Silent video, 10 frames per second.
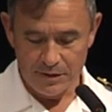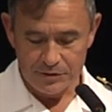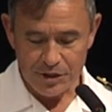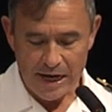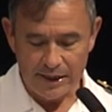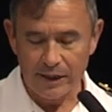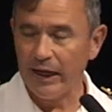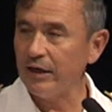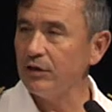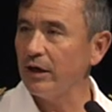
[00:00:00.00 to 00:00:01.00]
China,
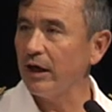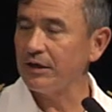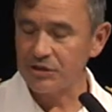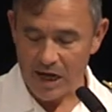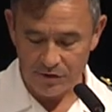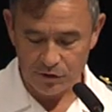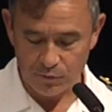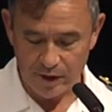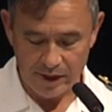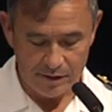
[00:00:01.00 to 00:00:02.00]
India, and South
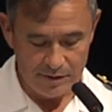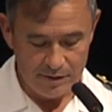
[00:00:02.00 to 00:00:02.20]
Korea,